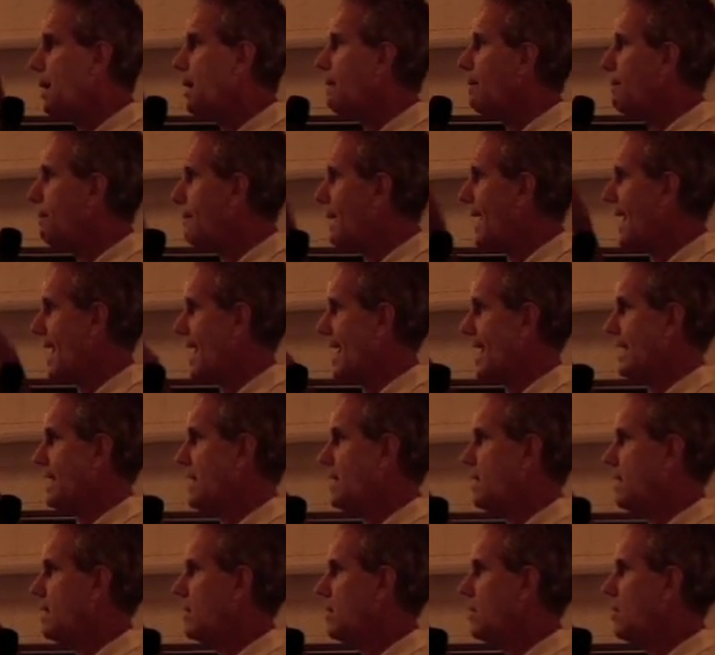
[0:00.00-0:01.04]
man.
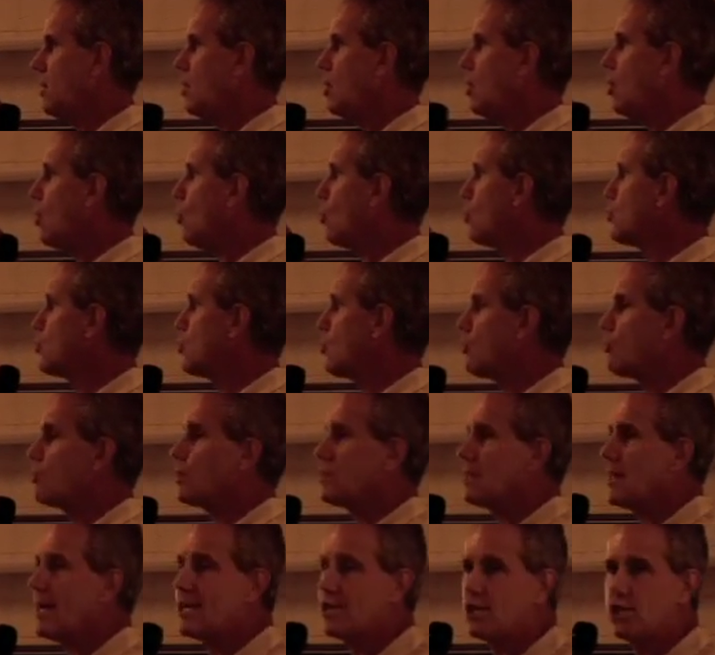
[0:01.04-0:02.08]
Or your
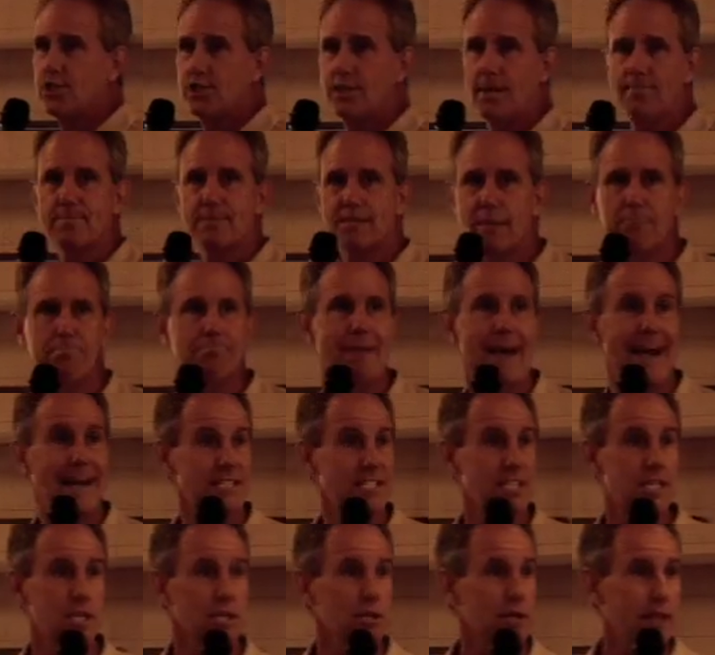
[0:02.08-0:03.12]
relationship to
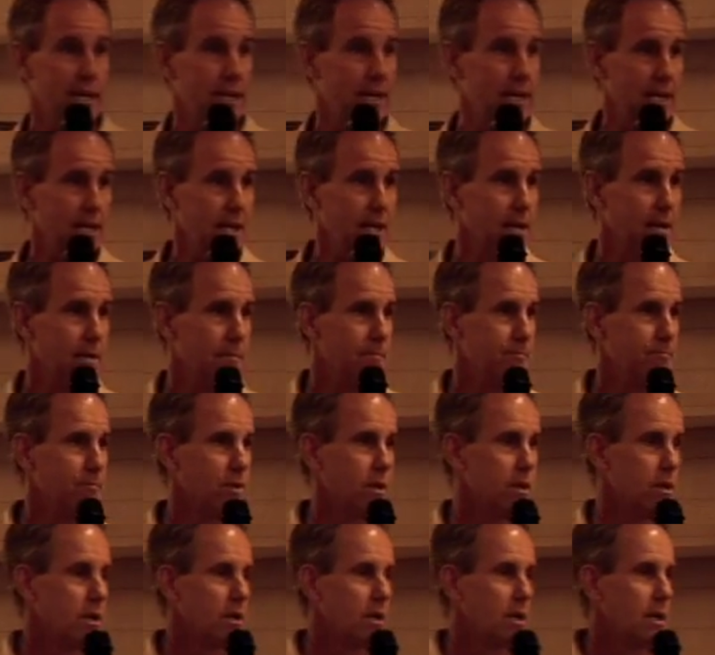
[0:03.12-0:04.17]
masculinity.
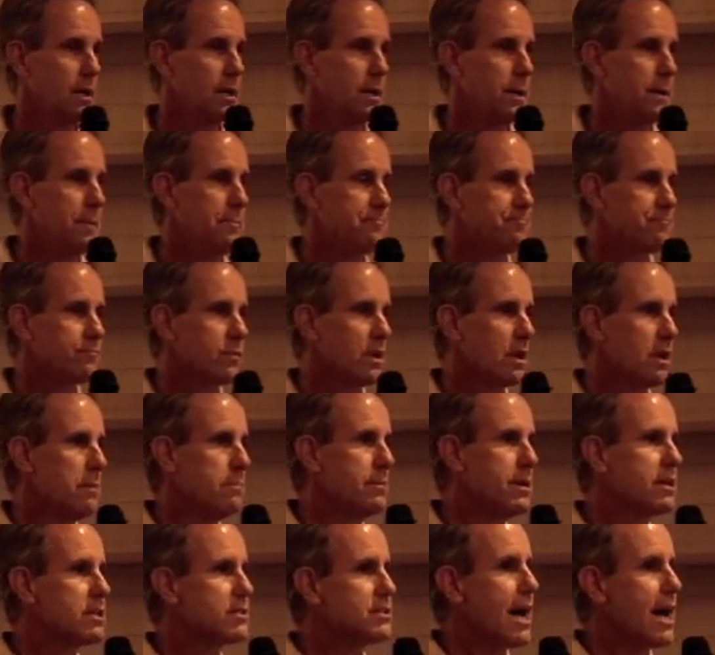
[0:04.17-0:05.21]
Because